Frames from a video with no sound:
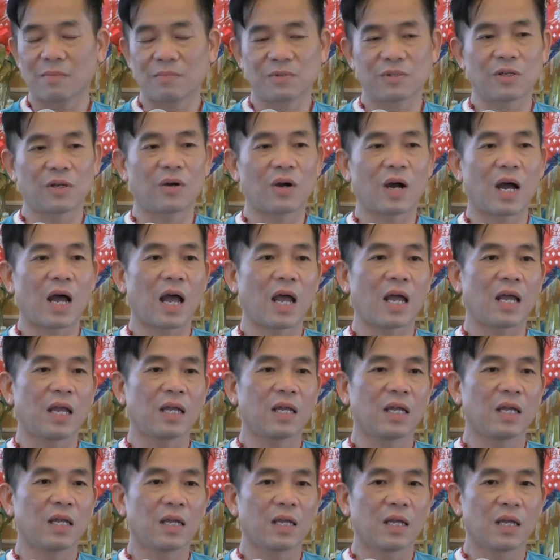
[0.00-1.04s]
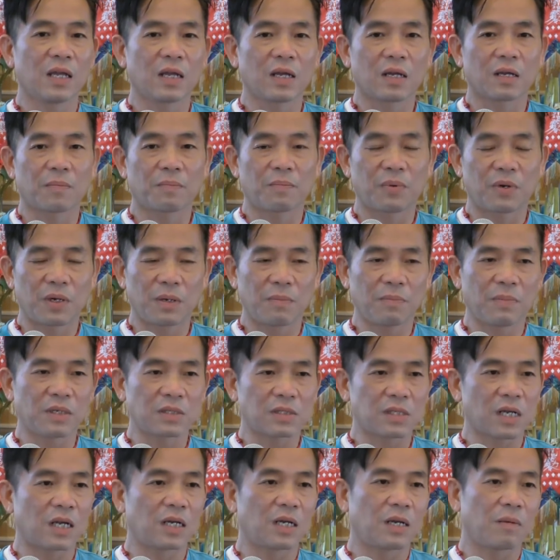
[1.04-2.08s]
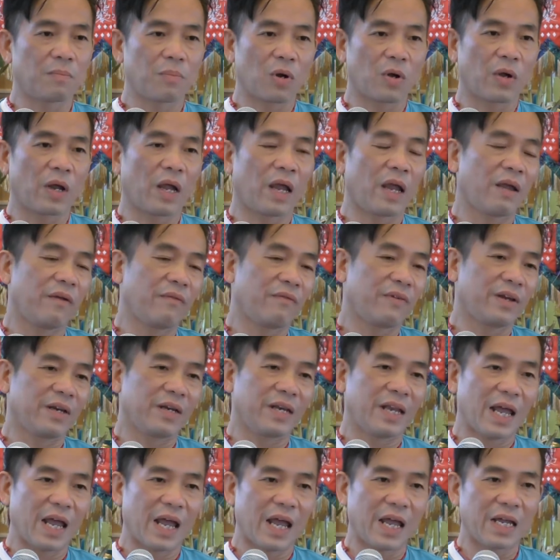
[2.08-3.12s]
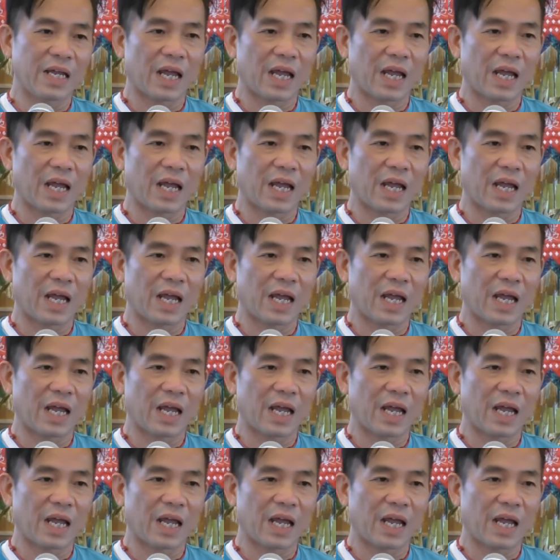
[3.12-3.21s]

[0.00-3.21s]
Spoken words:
So I pretty much unemployed every day.